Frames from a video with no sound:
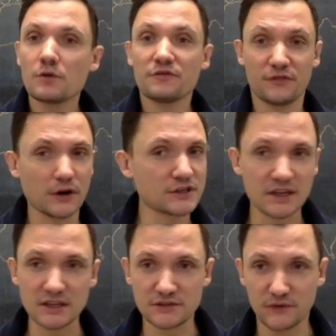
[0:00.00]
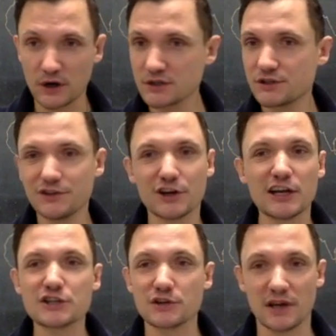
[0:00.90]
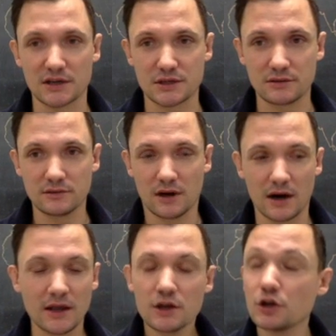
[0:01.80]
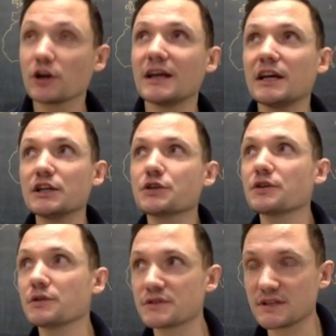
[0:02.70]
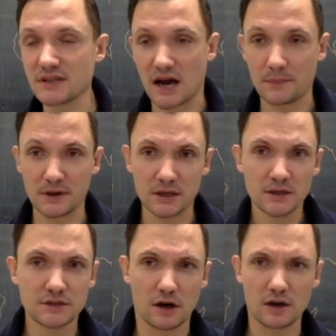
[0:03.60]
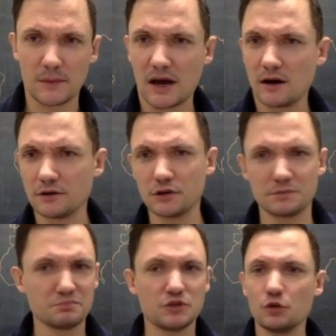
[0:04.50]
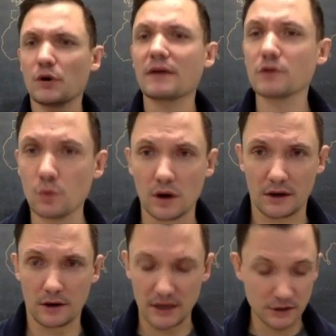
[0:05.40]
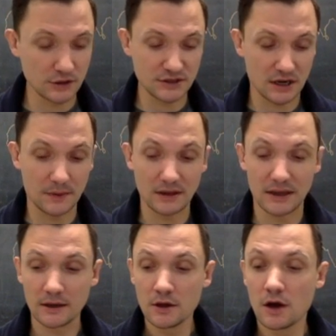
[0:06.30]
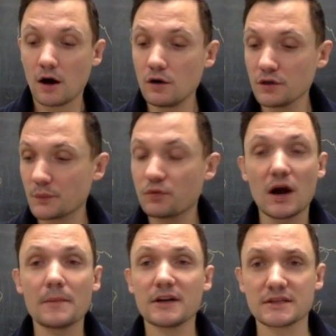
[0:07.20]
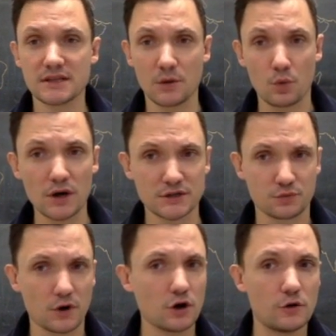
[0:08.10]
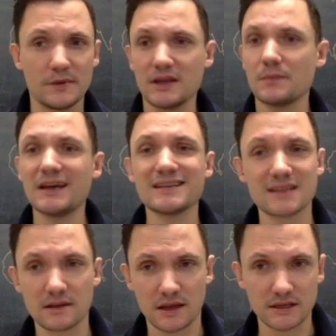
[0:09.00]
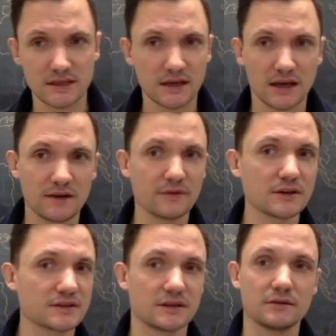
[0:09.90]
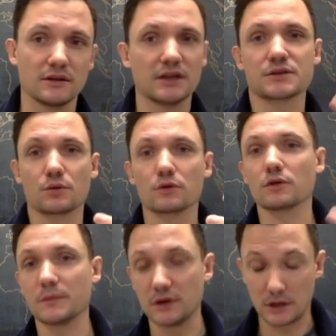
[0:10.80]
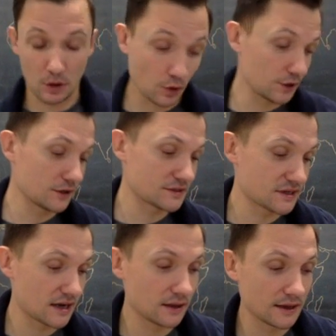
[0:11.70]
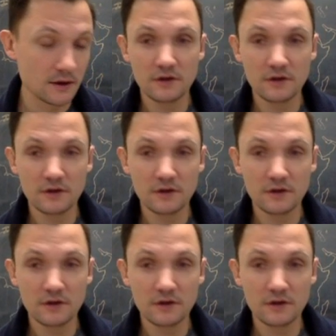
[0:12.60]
first things first, your introduction, all right? You're going to introduce the topic, talk about, you can do whatever you want, all right? You can talk about like, oh, the prominence that was Rome and the amazing things that it gave us in the historical community. Or you could say like,